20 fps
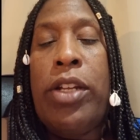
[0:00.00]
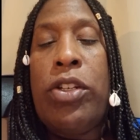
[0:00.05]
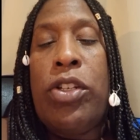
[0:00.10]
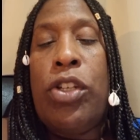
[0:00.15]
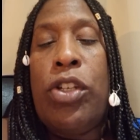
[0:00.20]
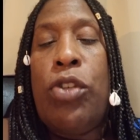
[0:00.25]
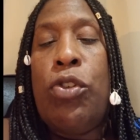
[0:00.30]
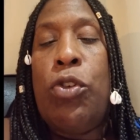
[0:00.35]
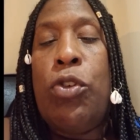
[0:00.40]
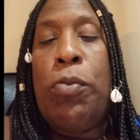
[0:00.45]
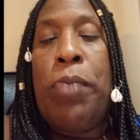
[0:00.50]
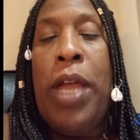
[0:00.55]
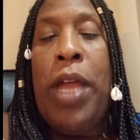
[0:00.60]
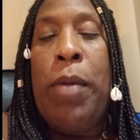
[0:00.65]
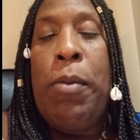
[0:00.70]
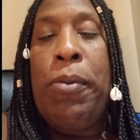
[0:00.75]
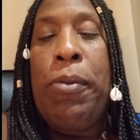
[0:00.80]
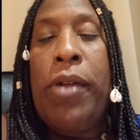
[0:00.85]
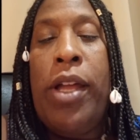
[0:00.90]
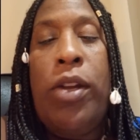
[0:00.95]
Do you do
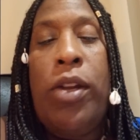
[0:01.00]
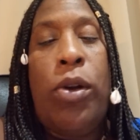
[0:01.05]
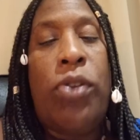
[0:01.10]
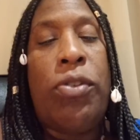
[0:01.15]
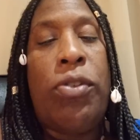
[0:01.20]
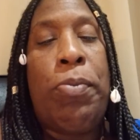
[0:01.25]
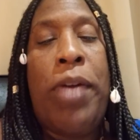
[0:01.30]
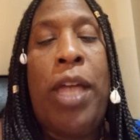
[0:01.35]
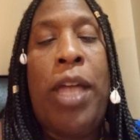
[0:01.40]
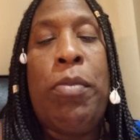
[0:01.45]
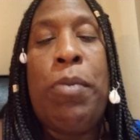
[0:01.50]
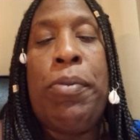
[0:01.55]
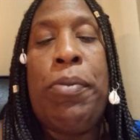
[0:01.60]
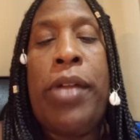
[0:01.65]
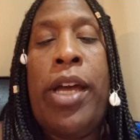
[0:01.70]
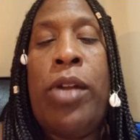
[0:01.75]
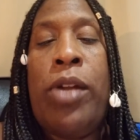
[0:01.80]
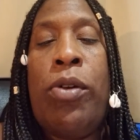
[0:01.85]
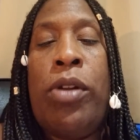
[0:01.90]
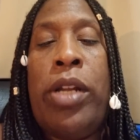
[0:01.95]
payment plan? There is a payment
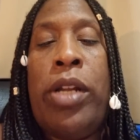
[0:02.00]
plan on